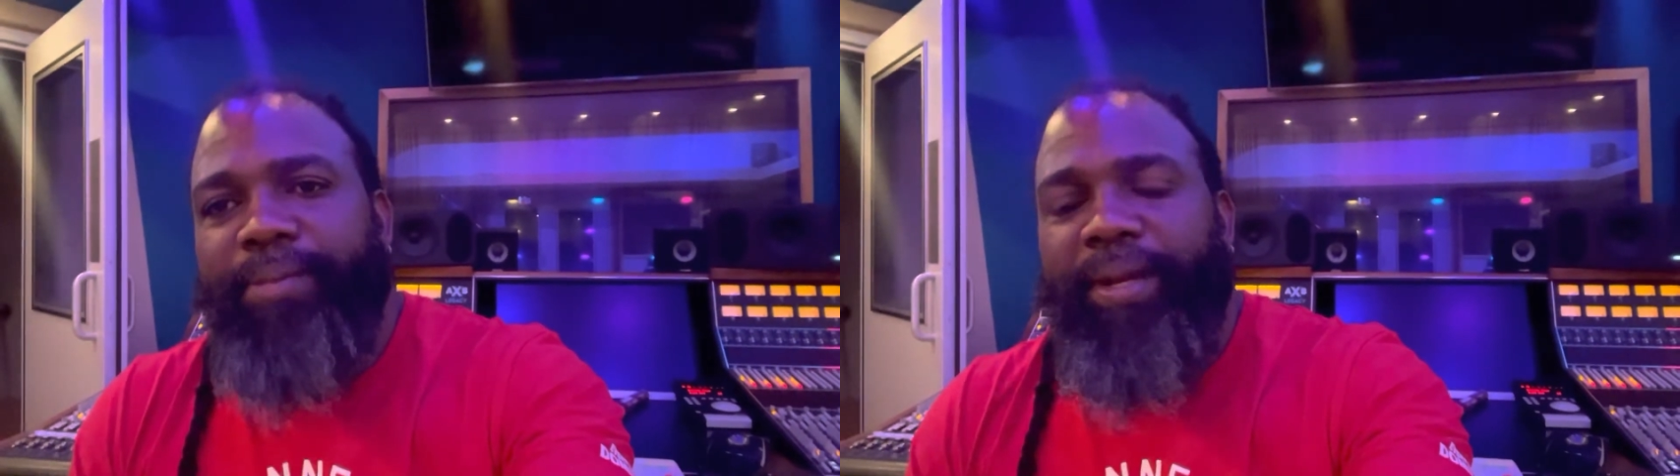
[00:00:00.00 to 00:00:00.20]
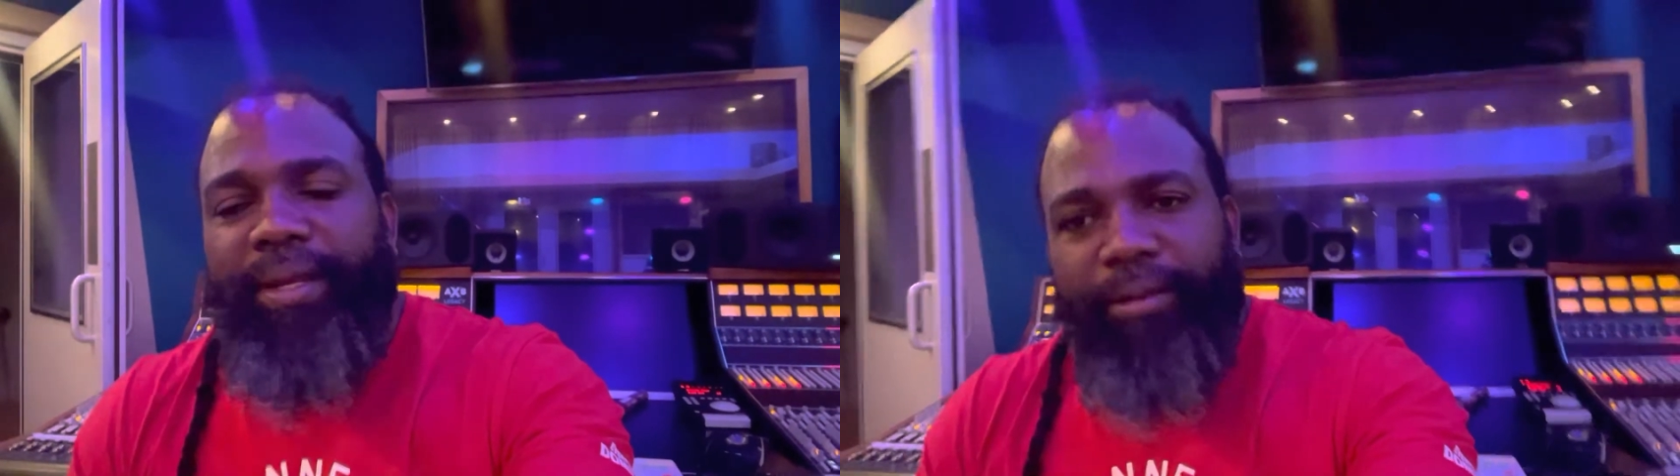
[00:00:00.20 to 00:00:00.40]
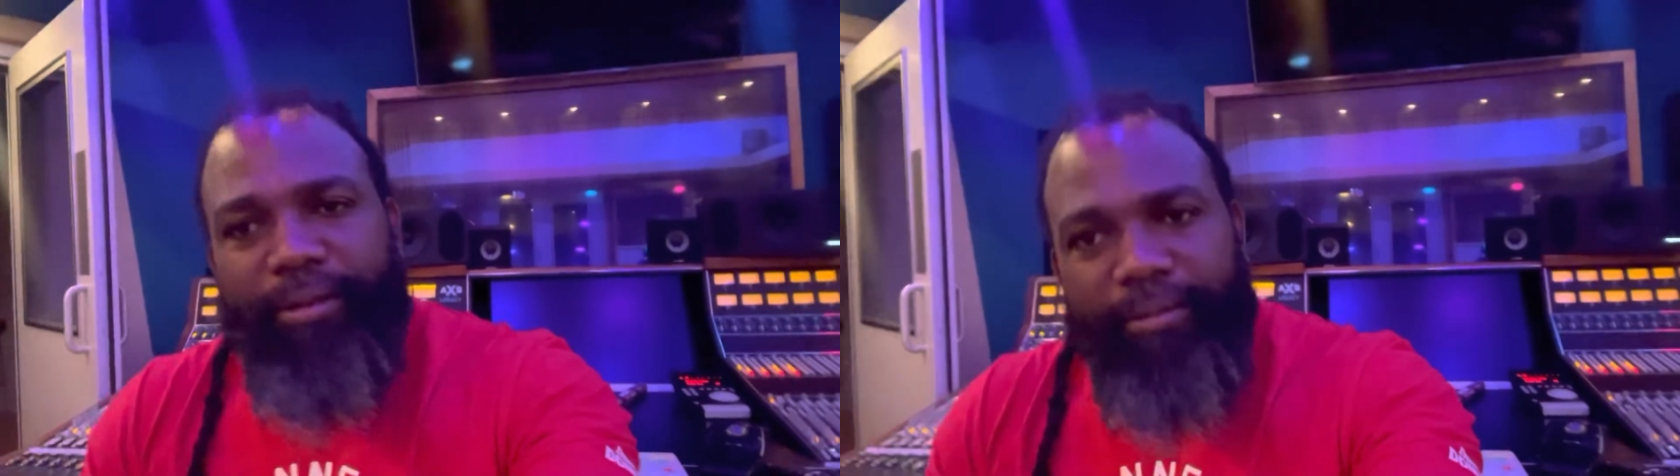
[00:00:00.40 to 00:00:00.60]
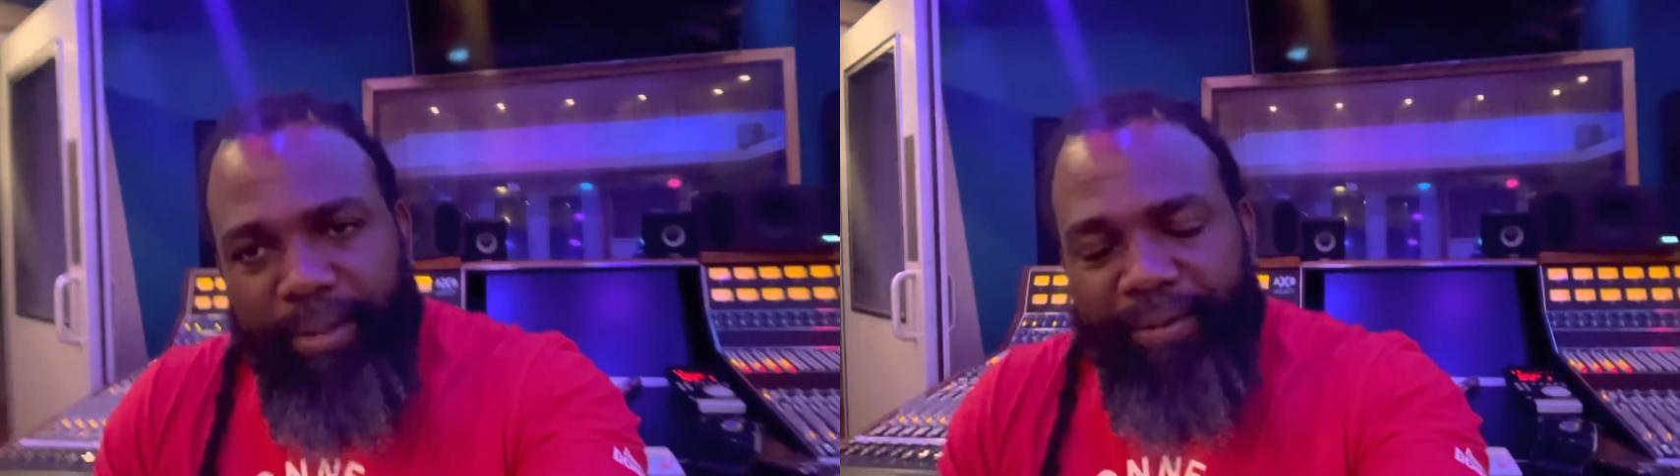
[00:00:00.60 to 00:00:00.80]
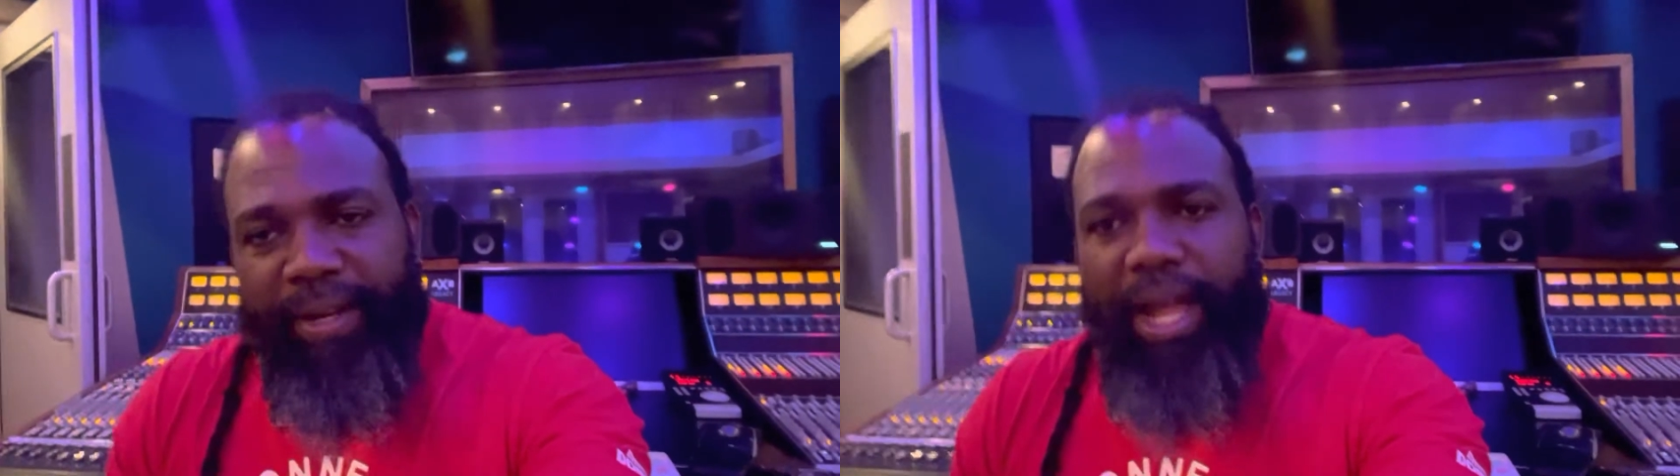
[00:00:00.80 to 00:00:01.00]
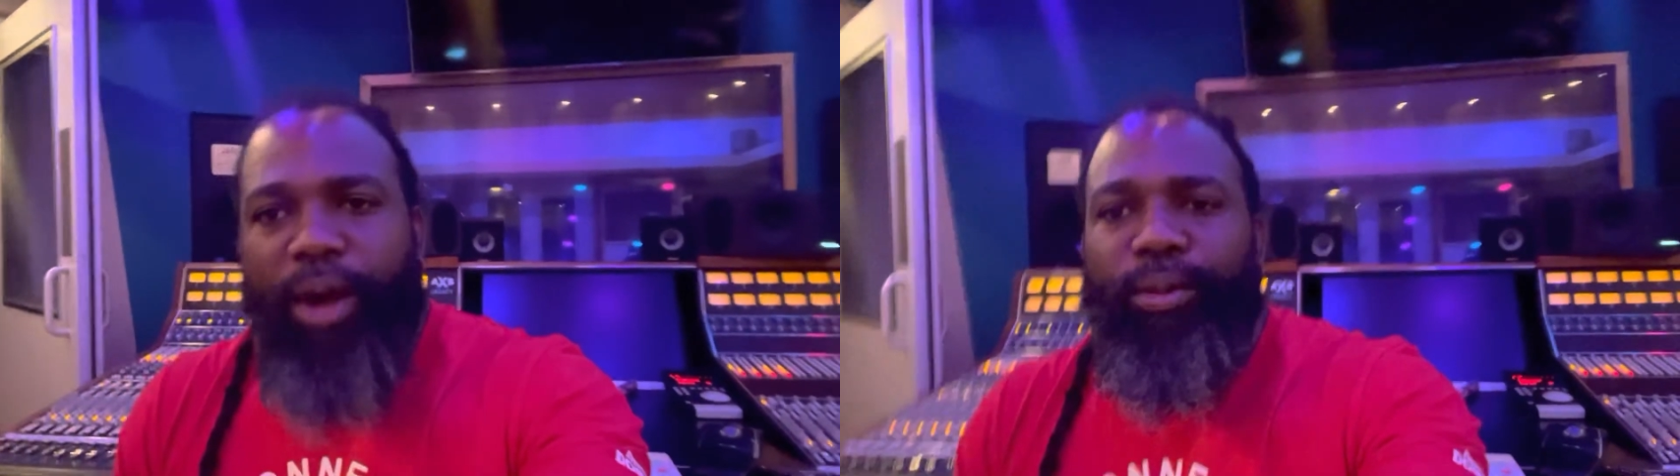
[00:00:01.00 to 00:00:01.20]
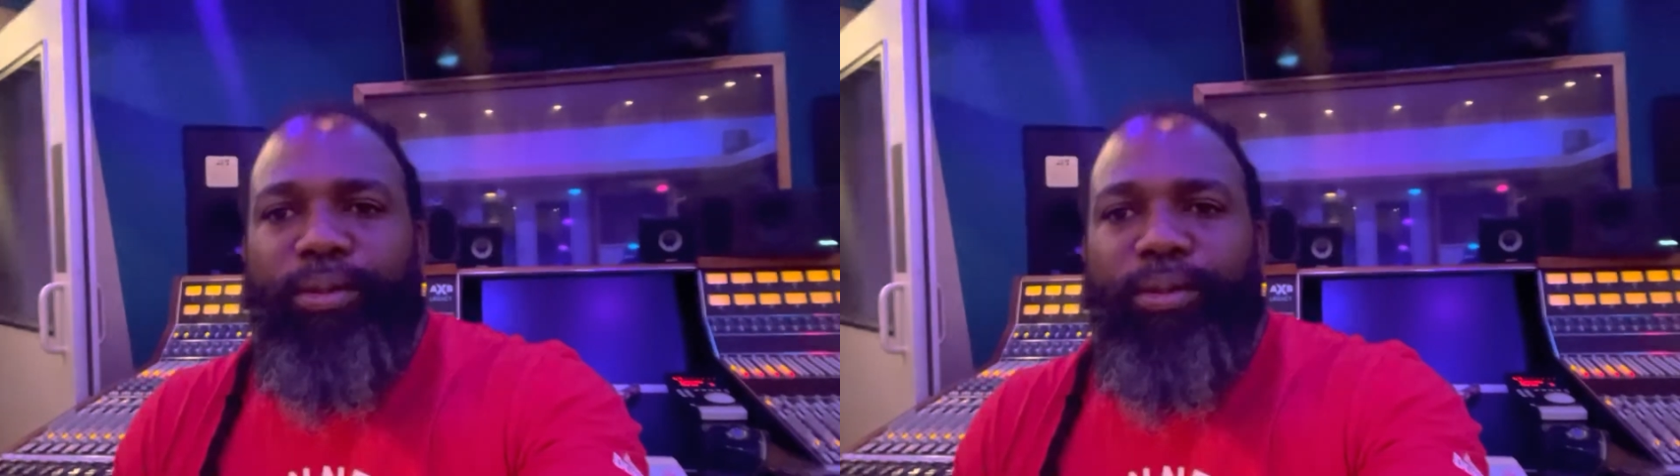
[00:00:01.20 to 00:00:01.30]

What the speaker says: But for now,